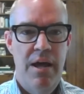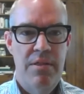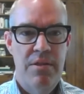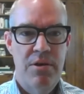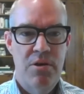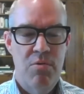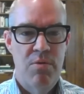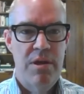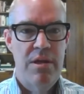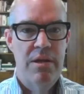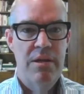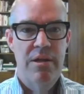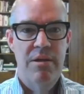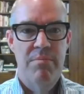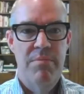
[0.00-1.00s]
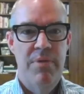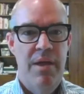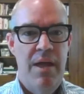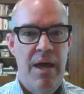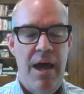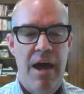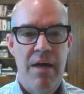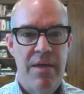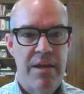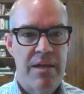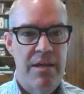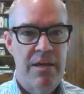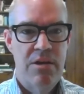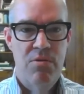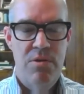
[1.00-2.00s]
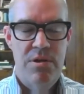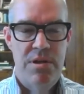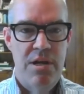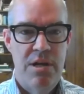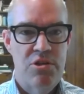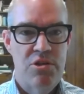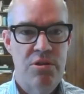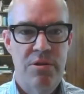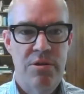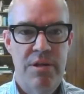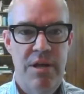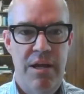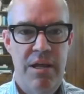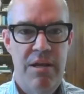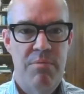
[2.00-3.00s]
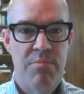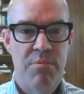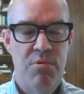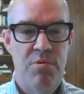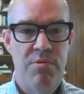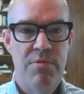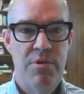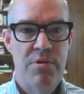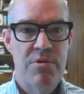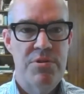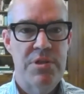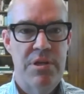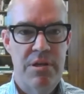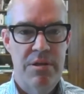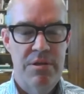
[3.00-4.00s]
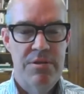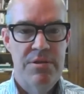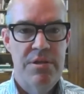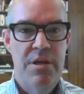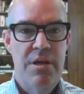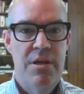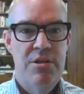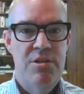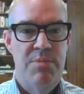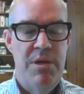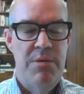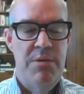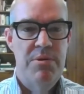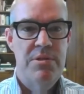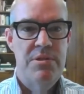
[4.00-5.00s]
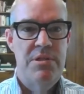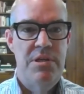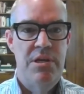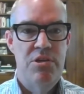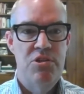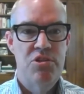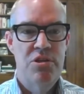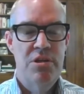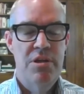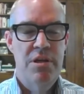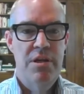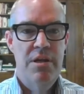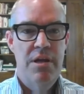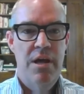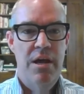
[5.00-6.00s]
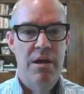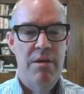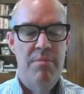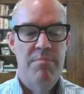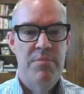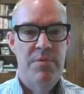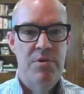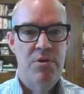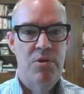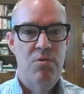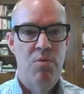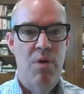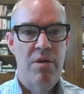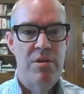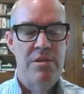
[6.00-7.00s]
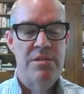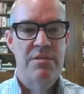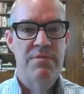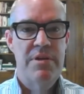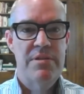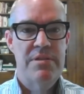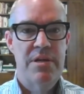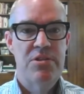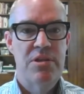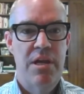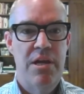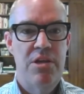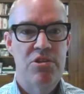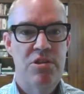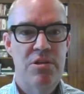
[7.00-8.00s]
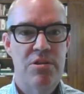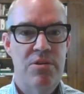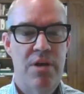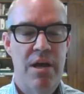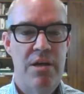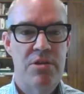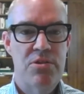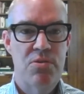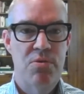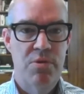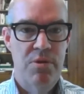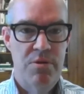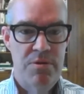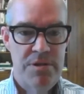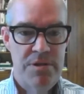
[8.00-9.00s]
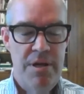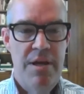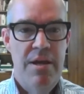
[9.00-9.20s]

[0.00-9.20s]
the curriculum, how they can get credentialed and improve their skills to be able to teach quality civics education to high schoolers.